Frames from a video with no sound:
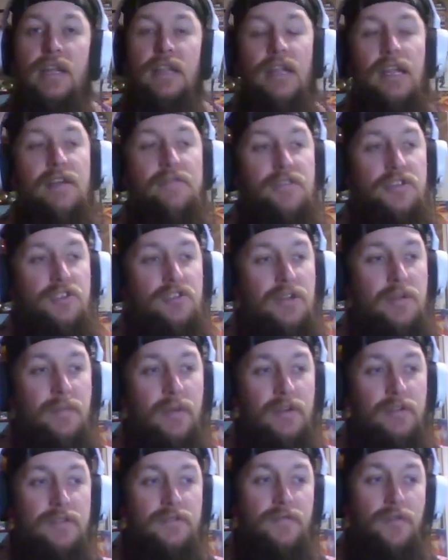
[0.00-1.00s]
Not even a
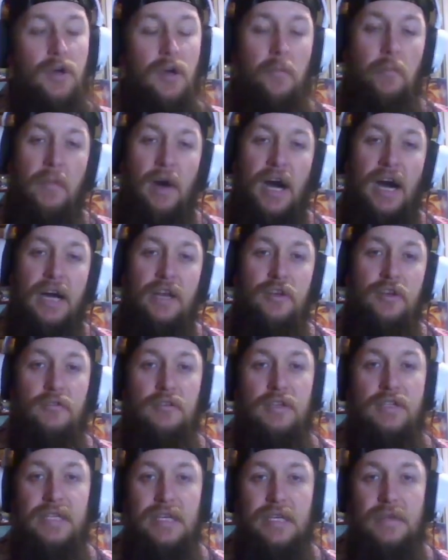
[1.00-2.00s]
streamer. It was for a mod who
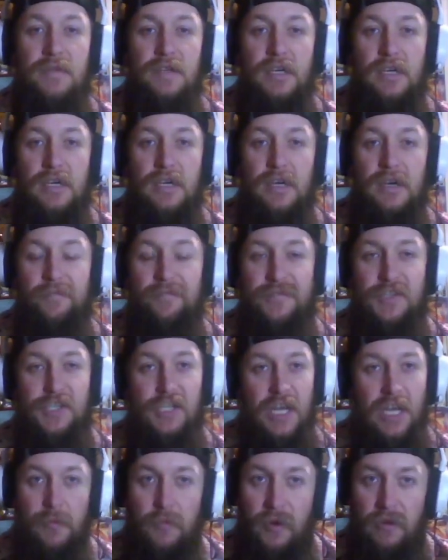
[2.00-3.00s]
redeemed a
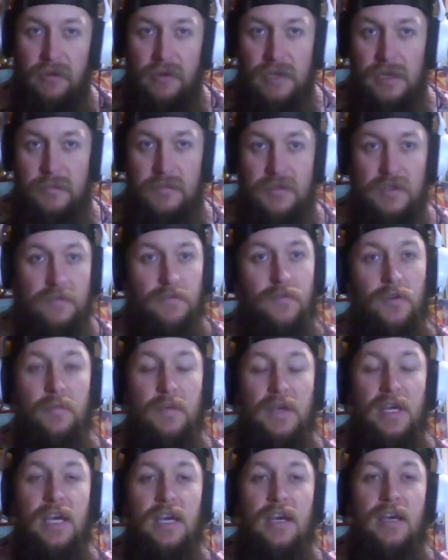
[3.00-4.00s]
channel point redemption for
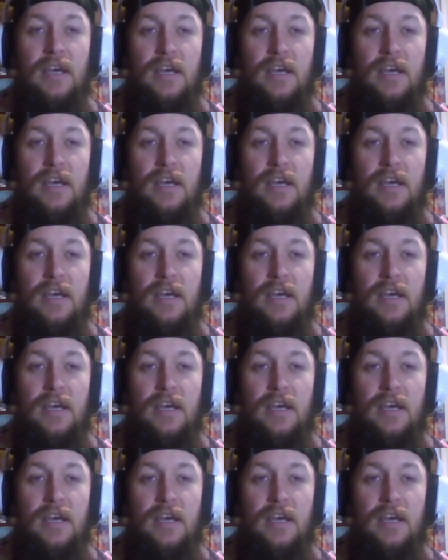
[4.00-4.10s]
me.